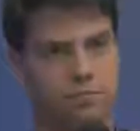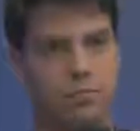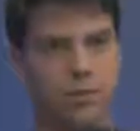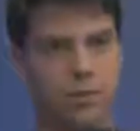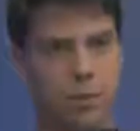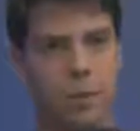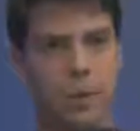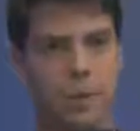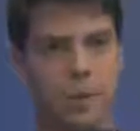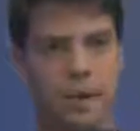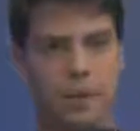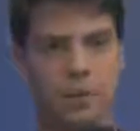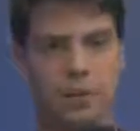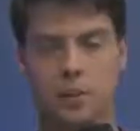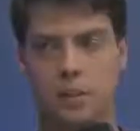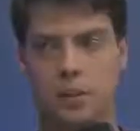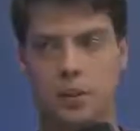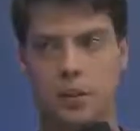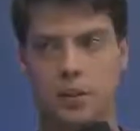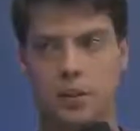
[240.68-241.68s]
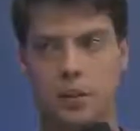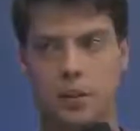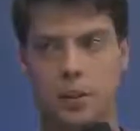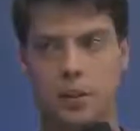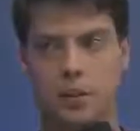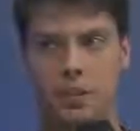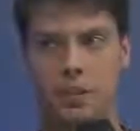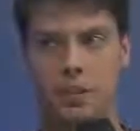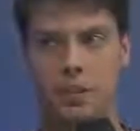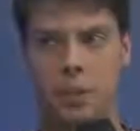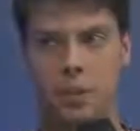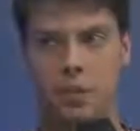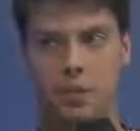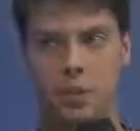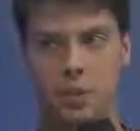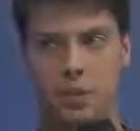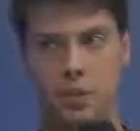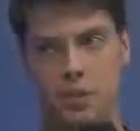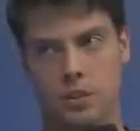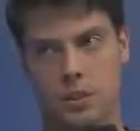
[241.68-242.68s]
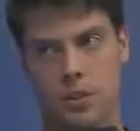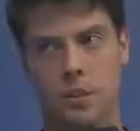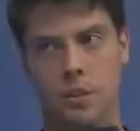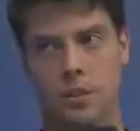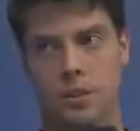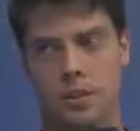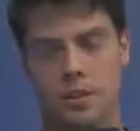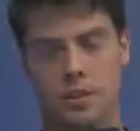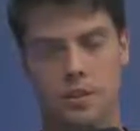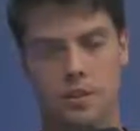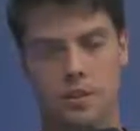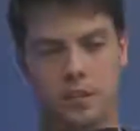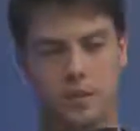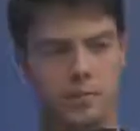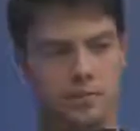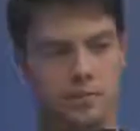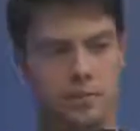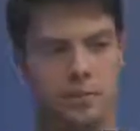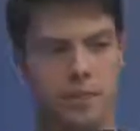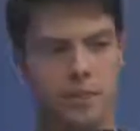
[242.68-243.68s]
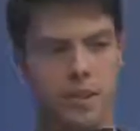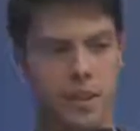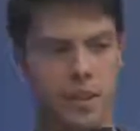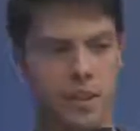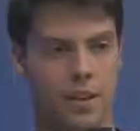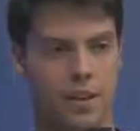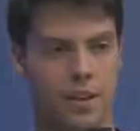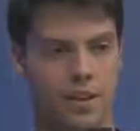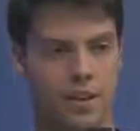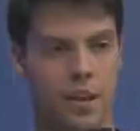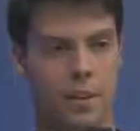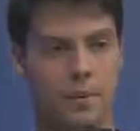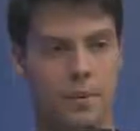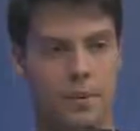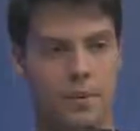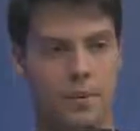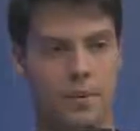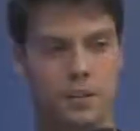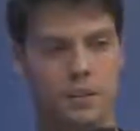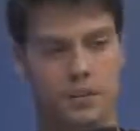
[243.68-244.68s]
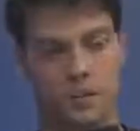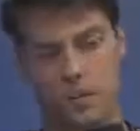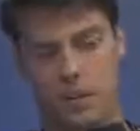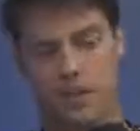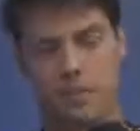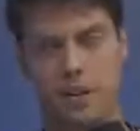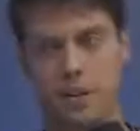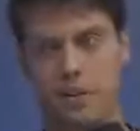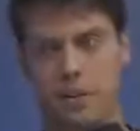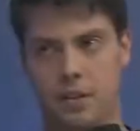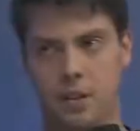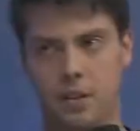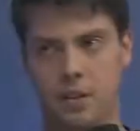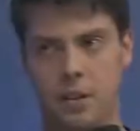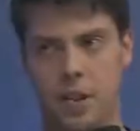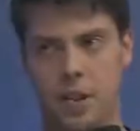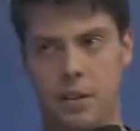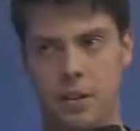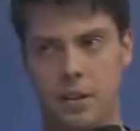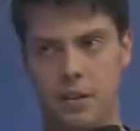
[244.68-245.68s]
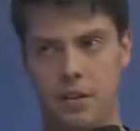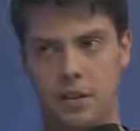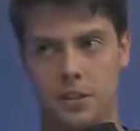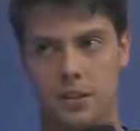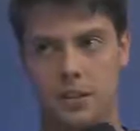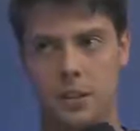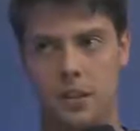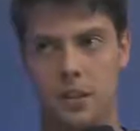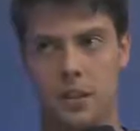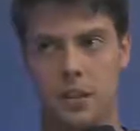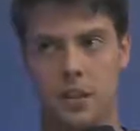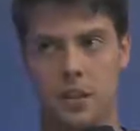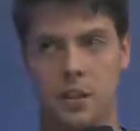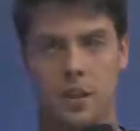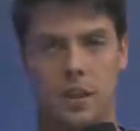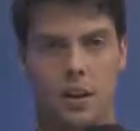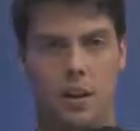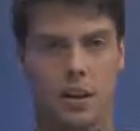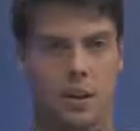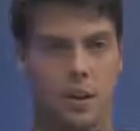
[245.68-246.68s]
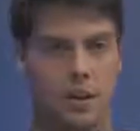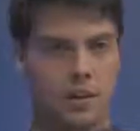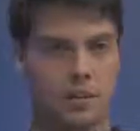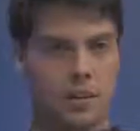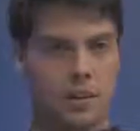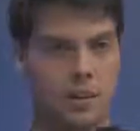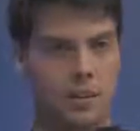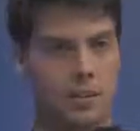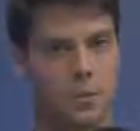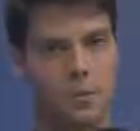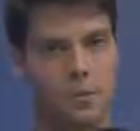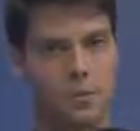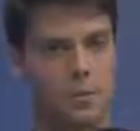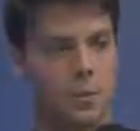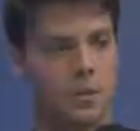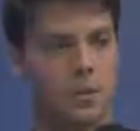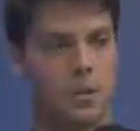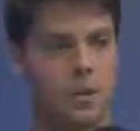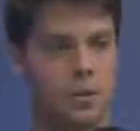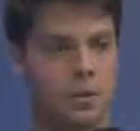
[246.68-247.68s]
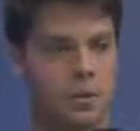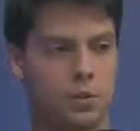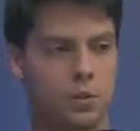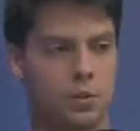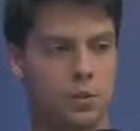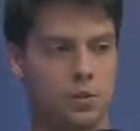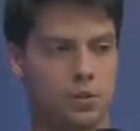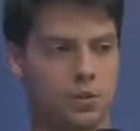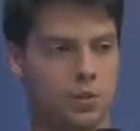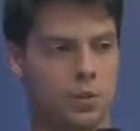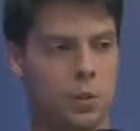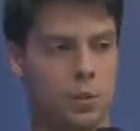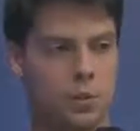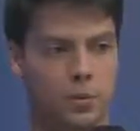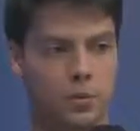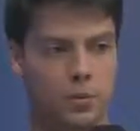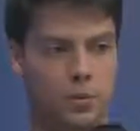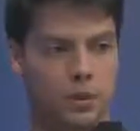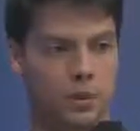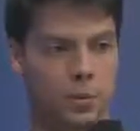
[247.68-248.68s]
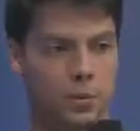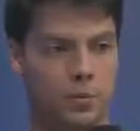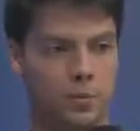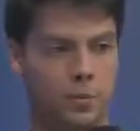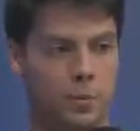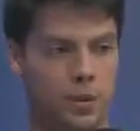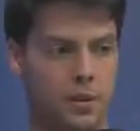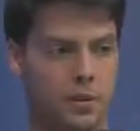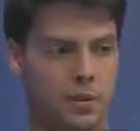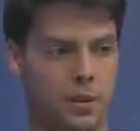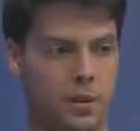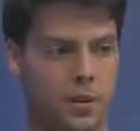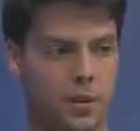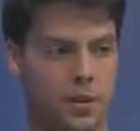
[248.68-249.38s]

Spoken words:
really bad compared to them at that time. So it was like only Gambit or M5 at that time and EG. And yeah, they were the top two teams. But